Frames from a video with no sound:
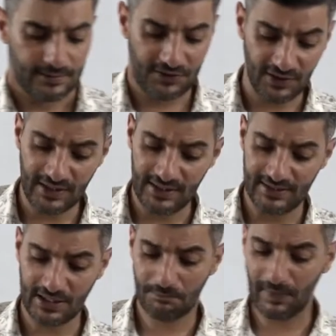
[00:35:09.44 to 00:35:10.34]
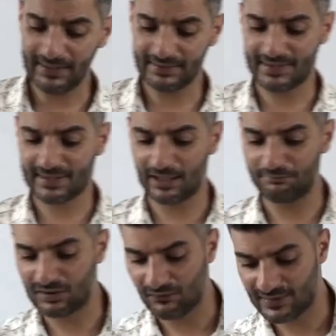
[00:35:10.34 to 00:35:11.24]
3. Despite
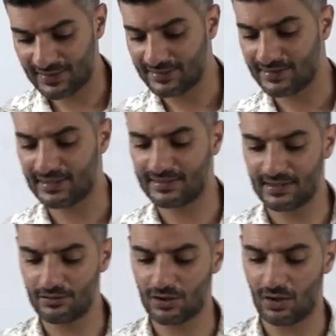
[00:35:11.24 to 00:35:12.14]
descriptivist insistence